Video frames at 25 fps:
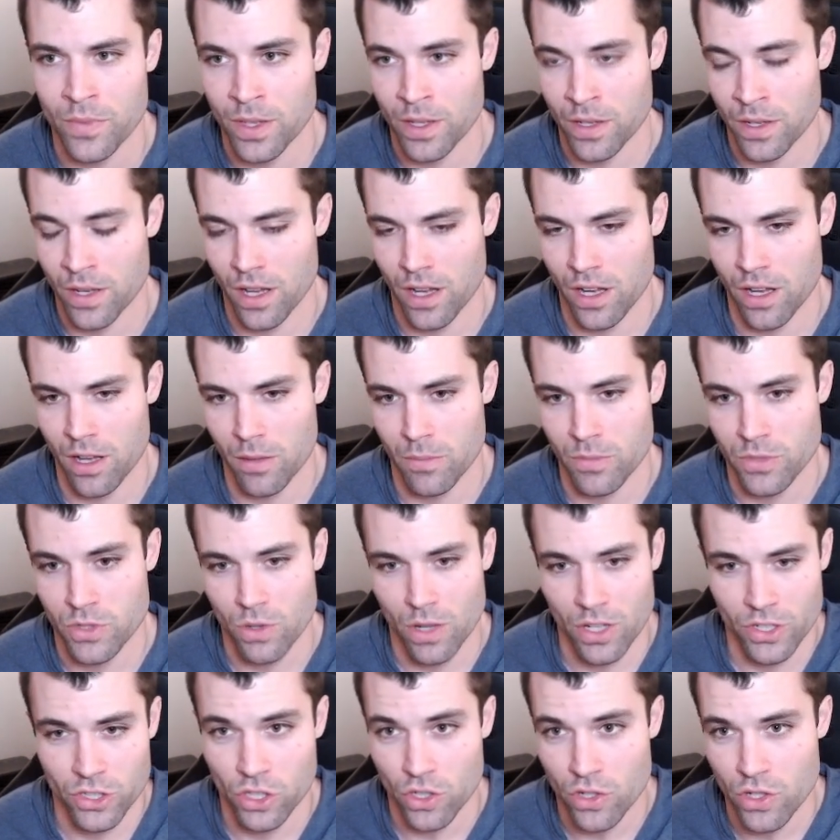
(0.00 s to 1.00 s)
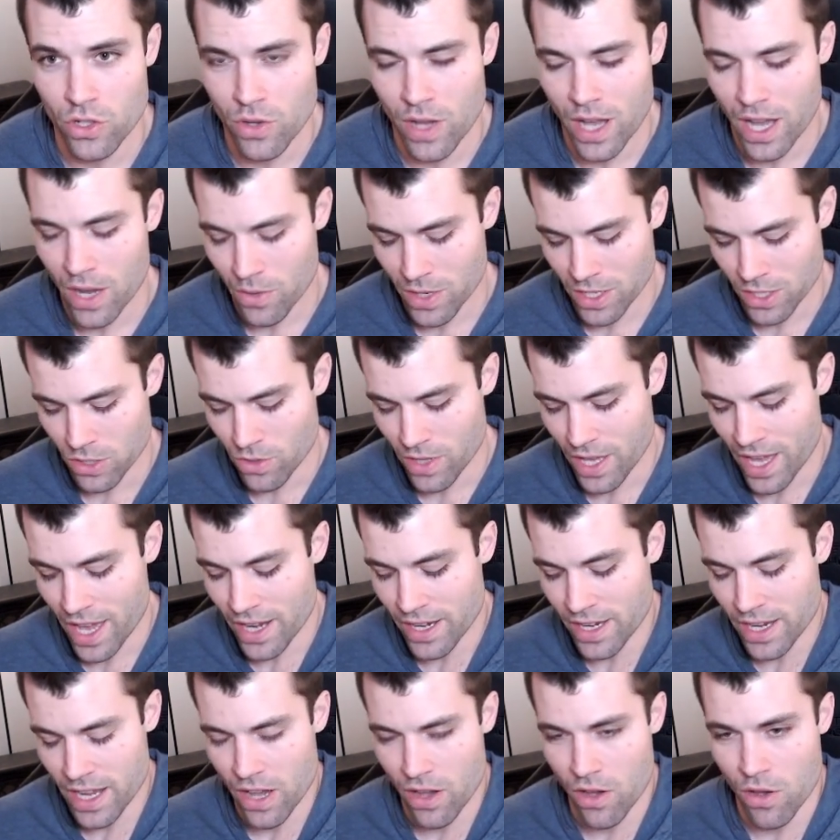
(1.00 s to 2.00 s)
So I'll show you how we do
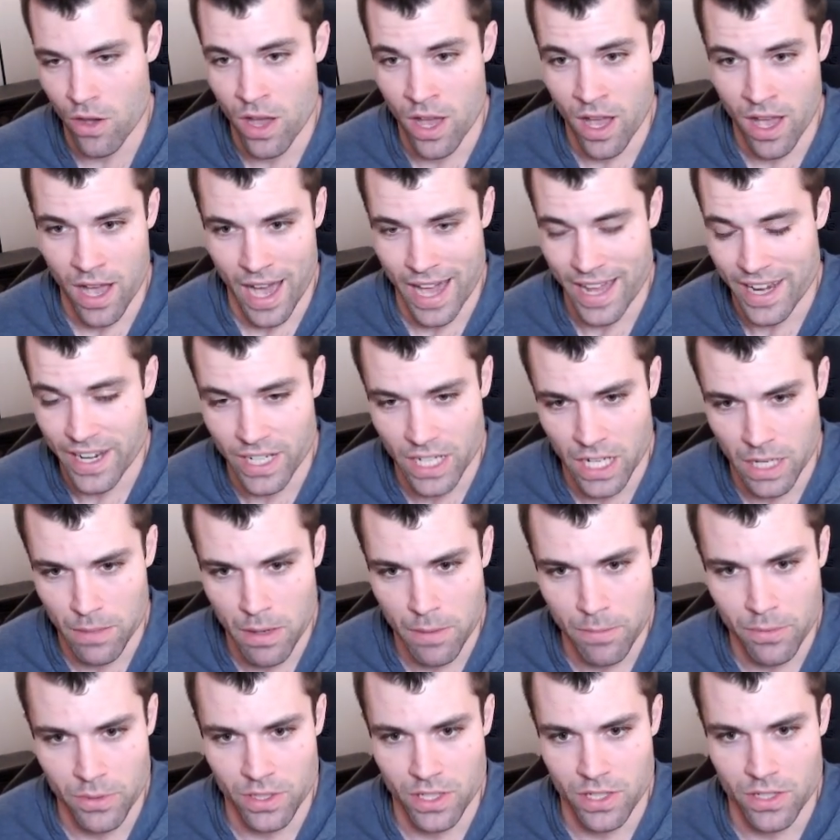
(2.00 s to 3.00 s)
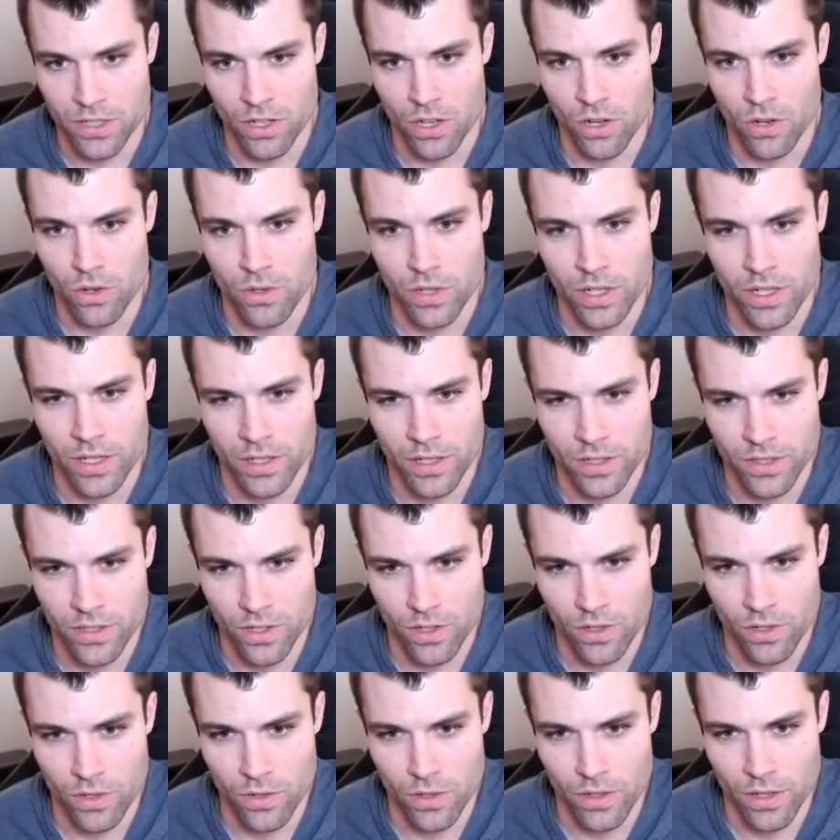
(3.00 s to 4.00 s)
that. Now, I didn't come up with this code,
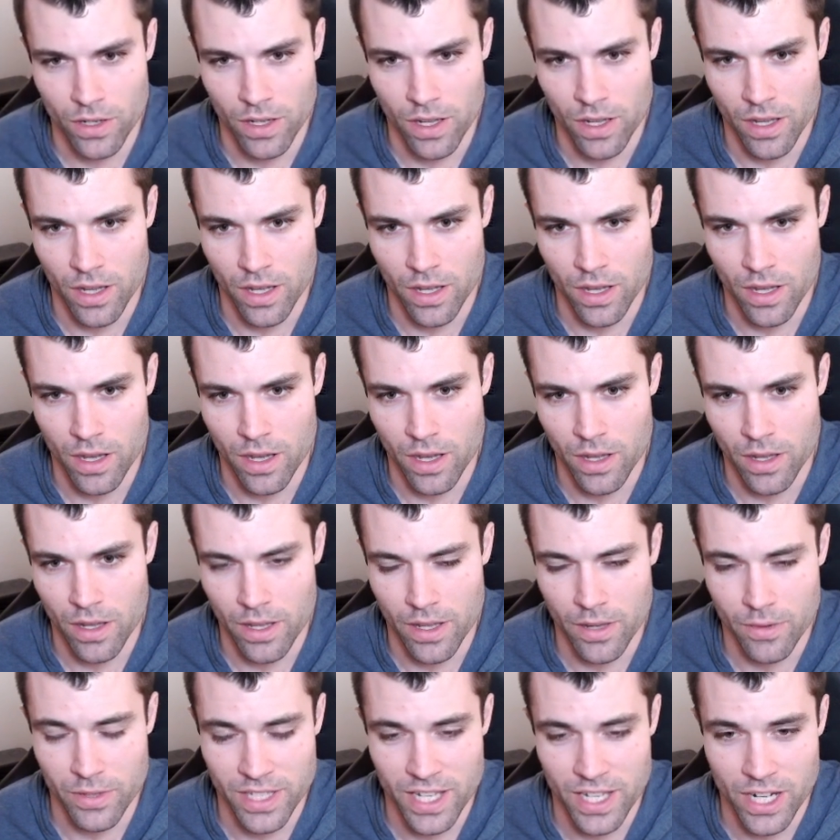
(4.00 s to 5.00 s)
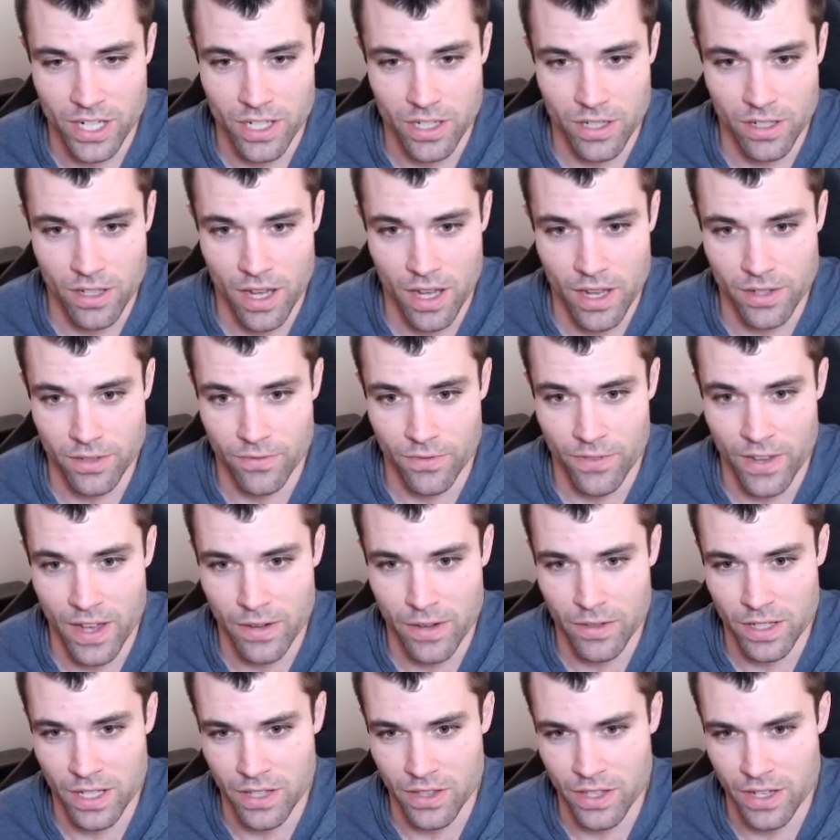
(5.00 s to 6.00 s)
so it was actually, I
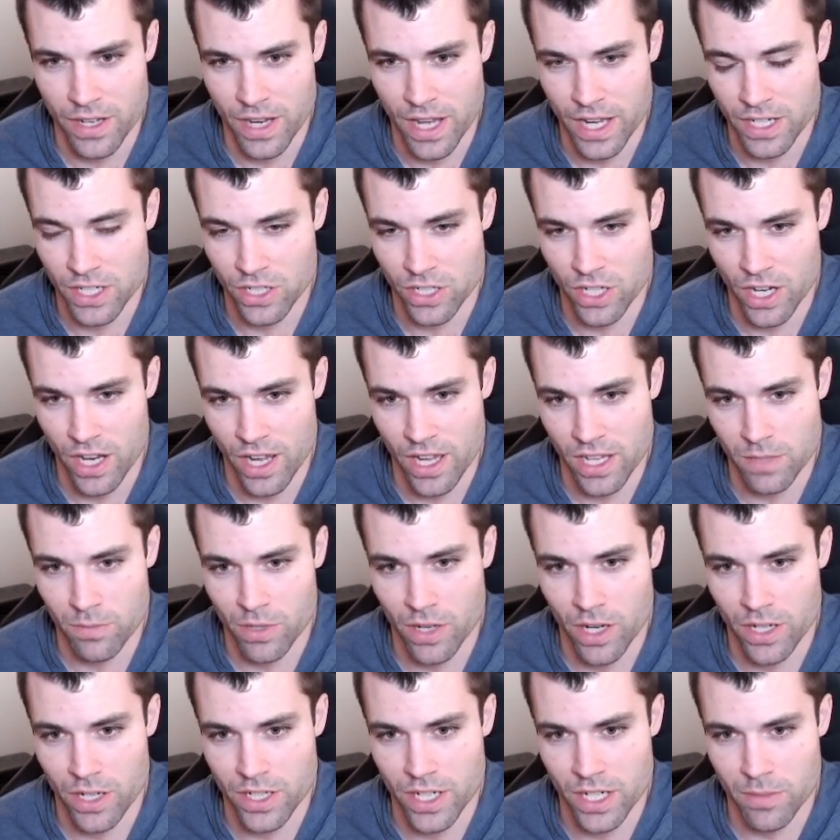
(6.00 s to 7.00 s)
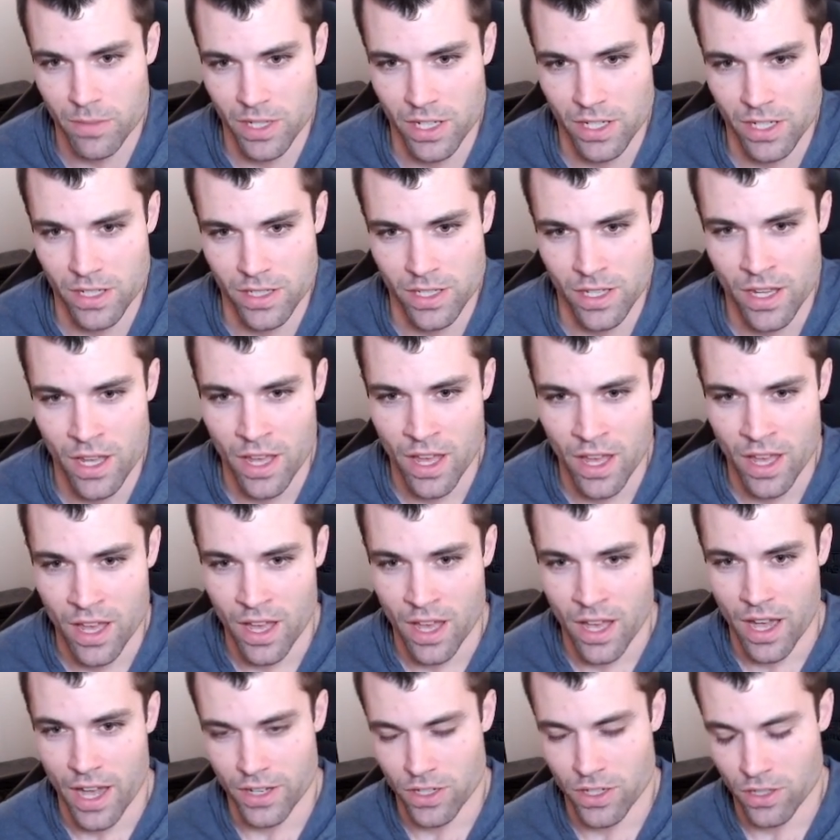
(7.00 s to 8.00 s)
found it in the Next.js project because
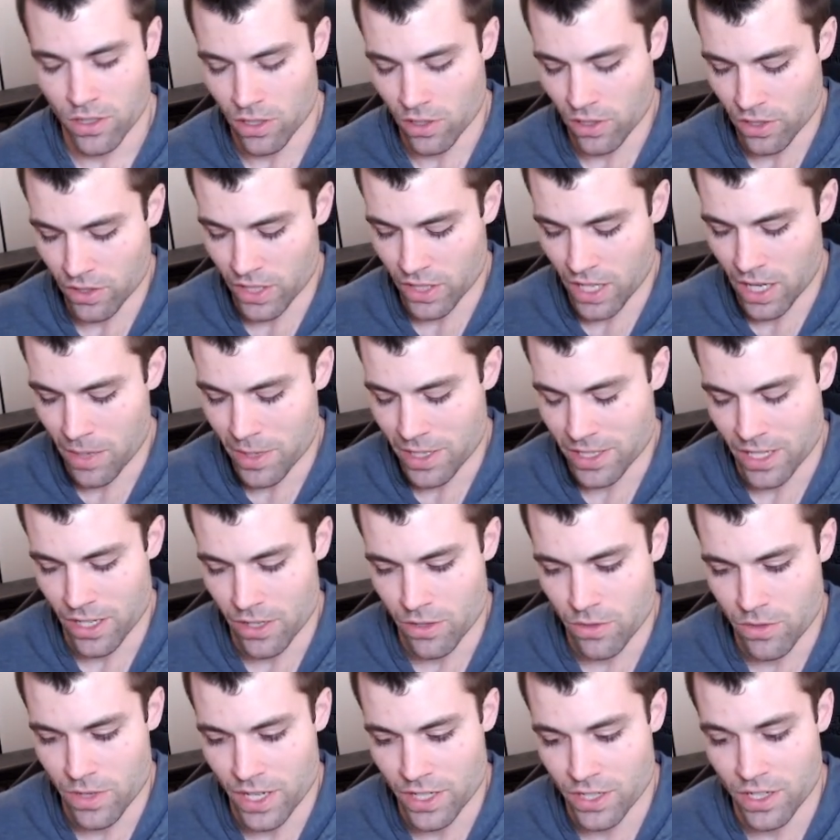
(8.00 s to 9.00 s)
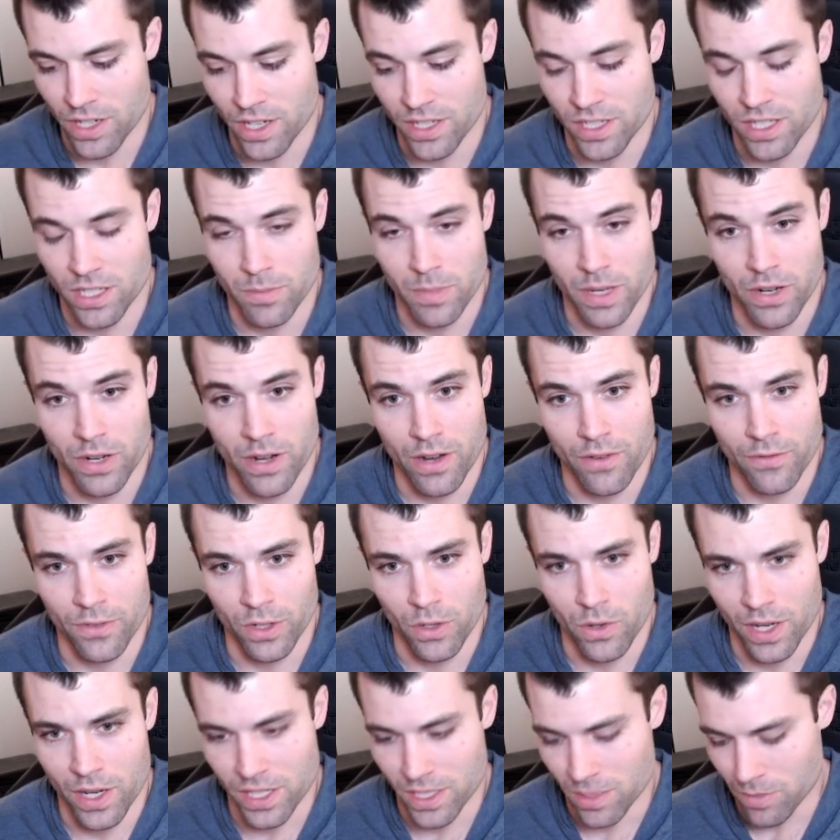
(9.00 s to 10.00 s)
I took a look there because I knew Next.js has been around for
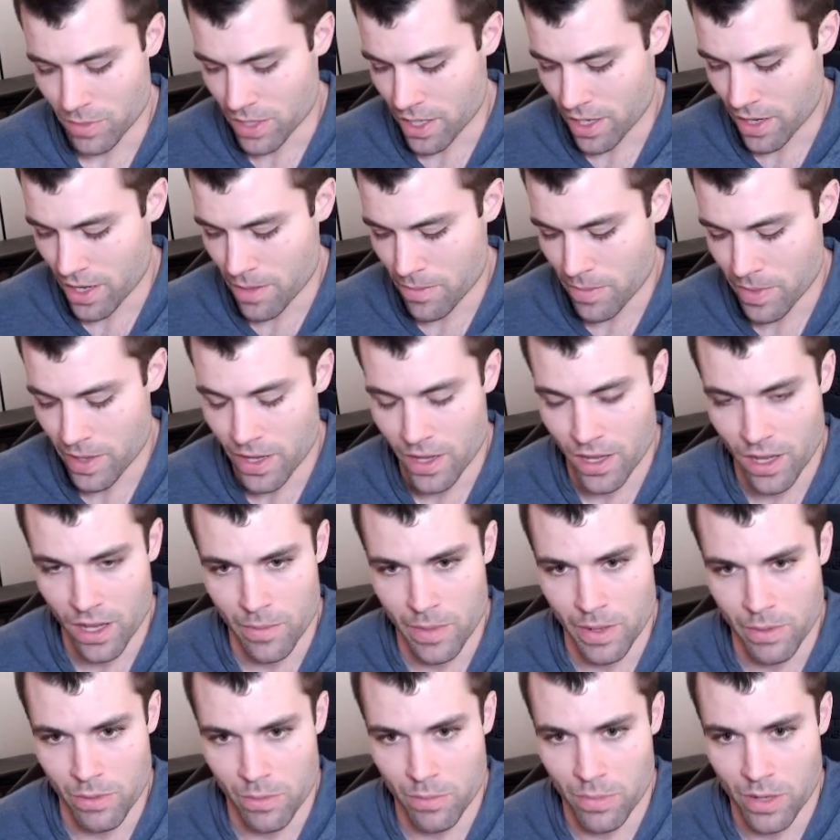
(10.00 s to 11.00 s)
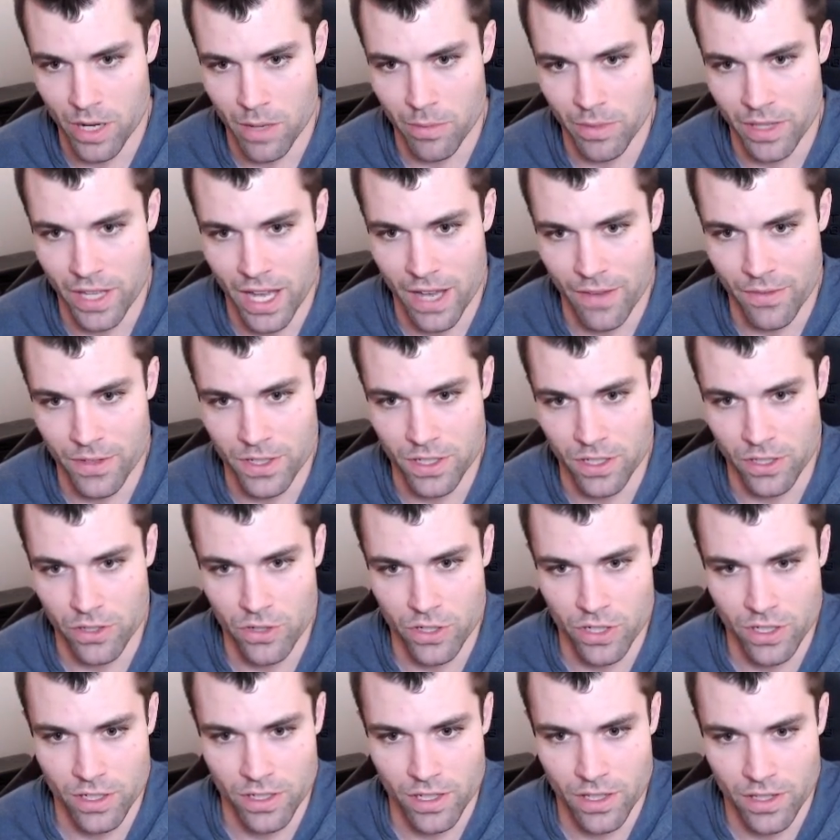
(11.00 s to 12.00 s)
quite some time and would probably have a
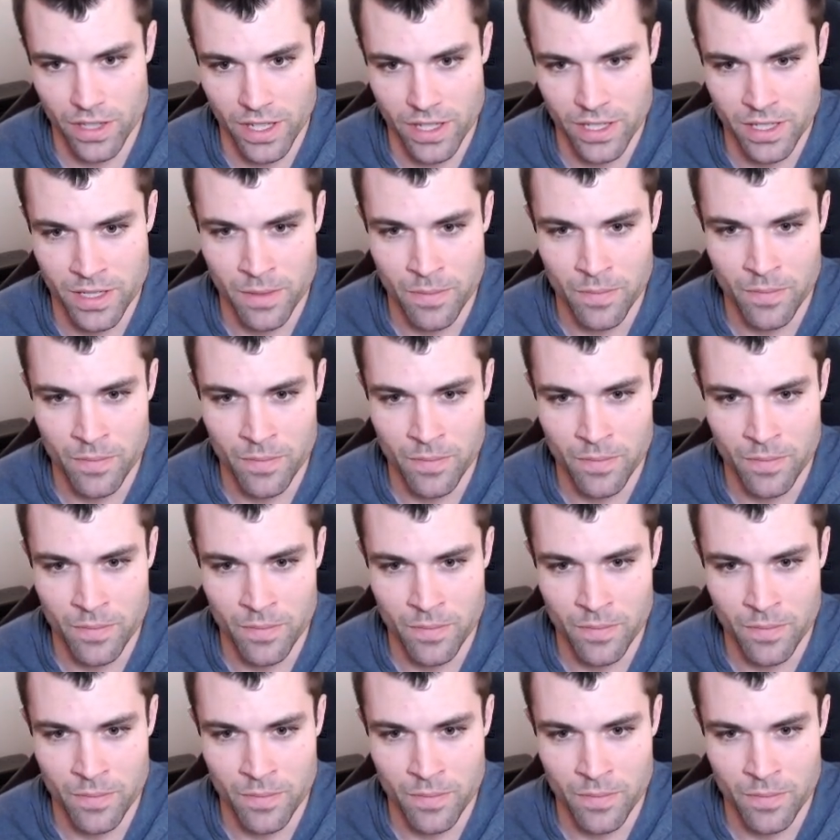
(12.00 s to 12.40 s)
solution to this,